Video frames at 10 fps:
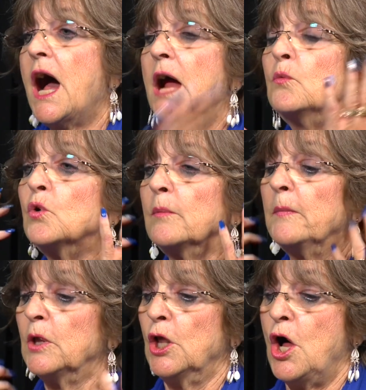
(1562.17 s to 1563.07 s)
I wore
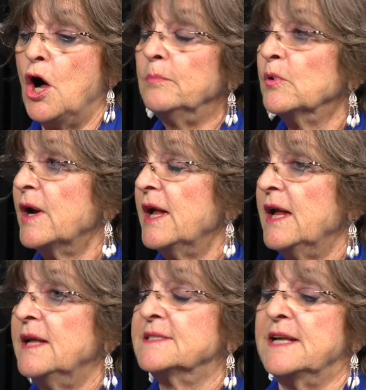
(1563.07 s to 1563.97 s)
long
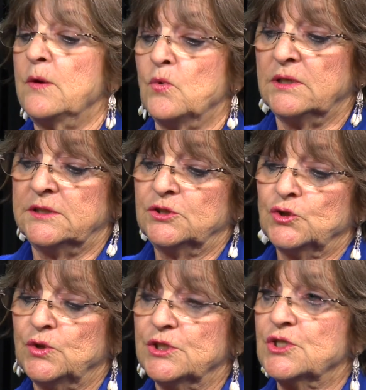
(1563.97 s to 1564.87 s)
braids, and I a little
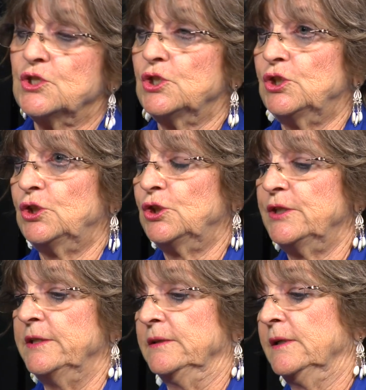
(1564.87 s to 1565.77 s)
short skirt,
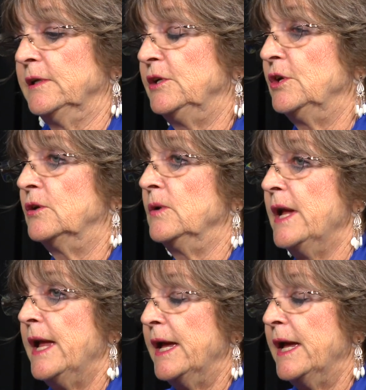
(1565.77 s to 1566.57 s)
and, you know,